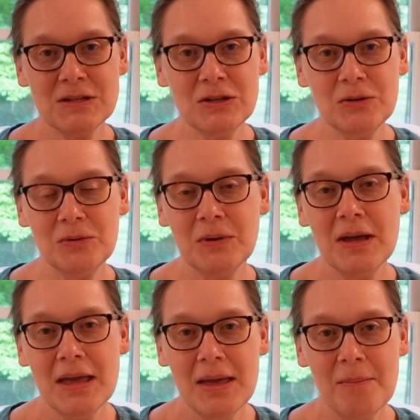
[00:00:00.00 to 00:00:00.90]
to
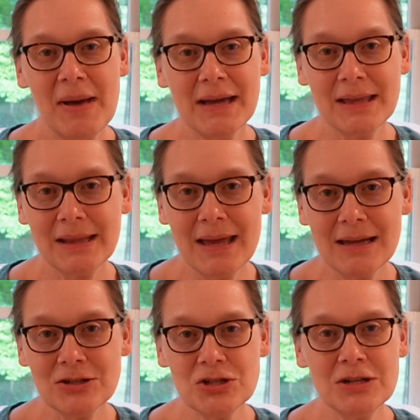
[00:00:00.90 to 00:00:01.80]
my
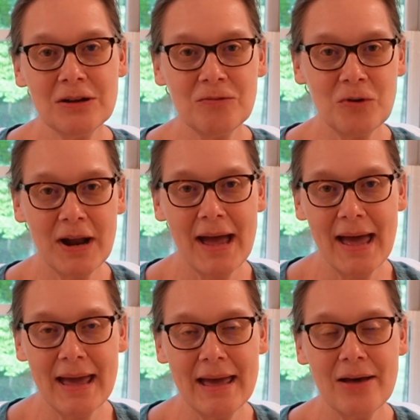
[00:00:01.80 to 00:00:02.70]
collection of what I
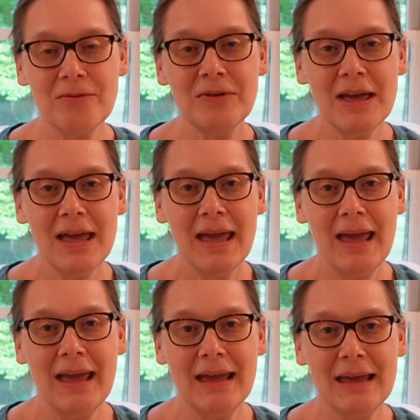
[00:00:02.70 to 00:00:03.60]
have,
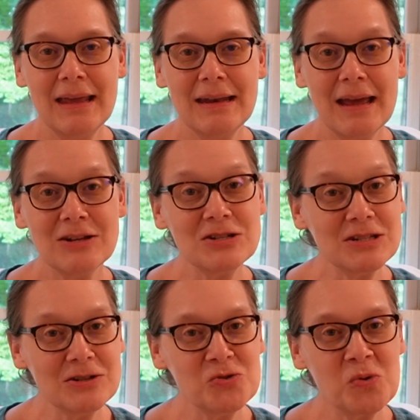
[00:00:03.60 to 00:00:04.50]
and I
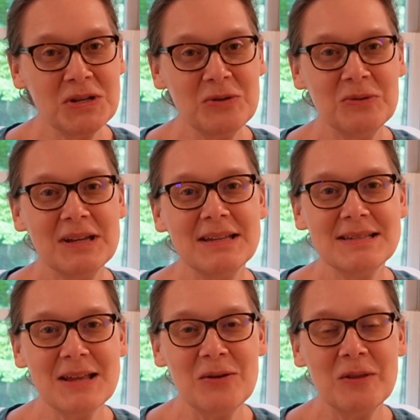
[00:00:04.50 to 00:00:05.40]
just enjoy doing it.
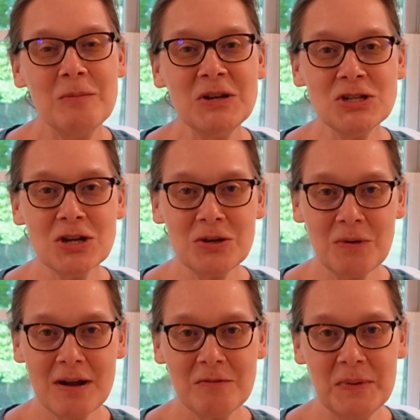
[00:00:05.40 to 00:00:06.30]
So let me show you
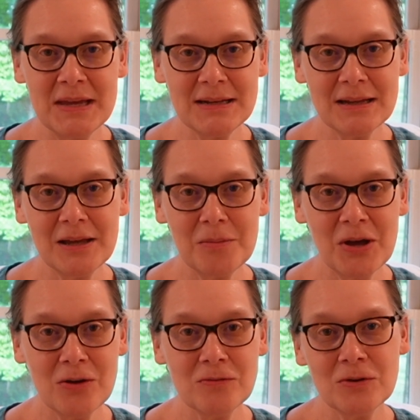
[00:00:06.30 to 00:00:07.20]
what I've picked up
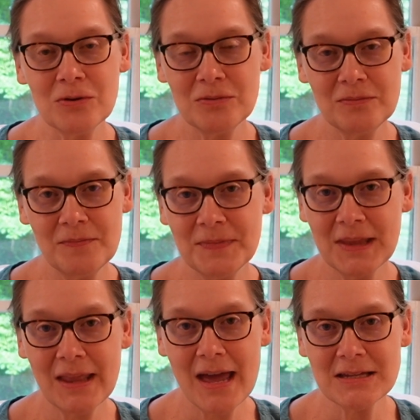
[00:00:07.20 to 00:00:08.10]
over
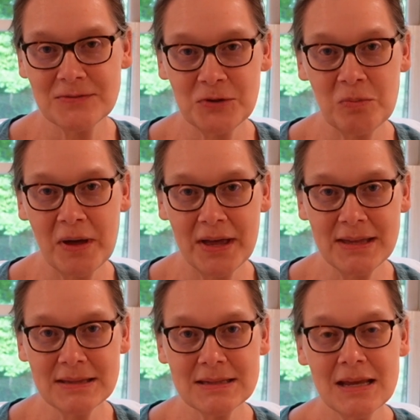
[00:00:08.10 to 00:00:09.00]
the last few
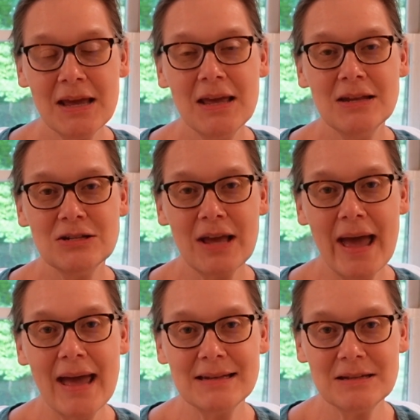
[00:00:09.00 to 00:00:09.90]
months to
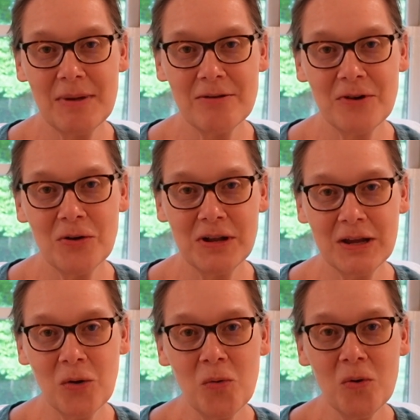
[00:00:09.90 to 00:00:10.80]
add to my fall
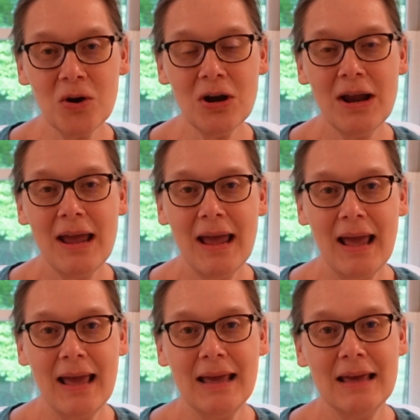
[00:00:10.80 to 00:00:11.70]
decor,
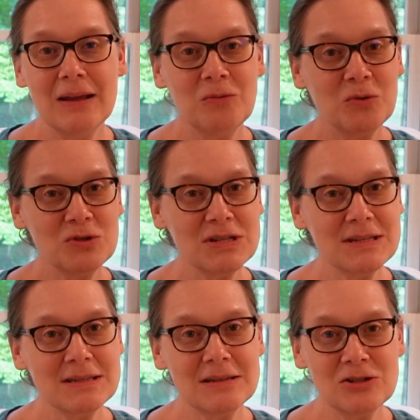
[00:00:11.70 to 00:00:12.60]
and we'll
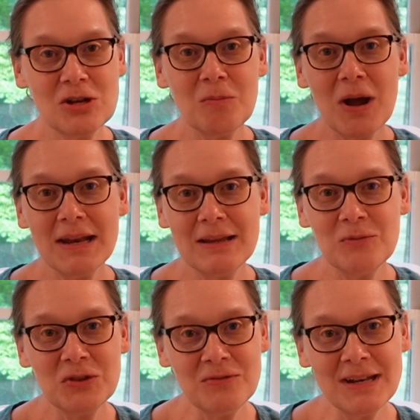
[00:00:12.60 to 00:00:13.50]
just jump right in
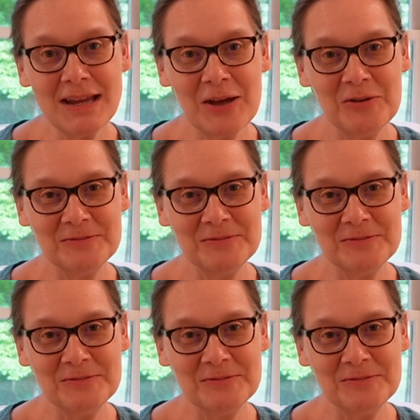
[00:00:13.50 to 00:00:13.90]
with the video.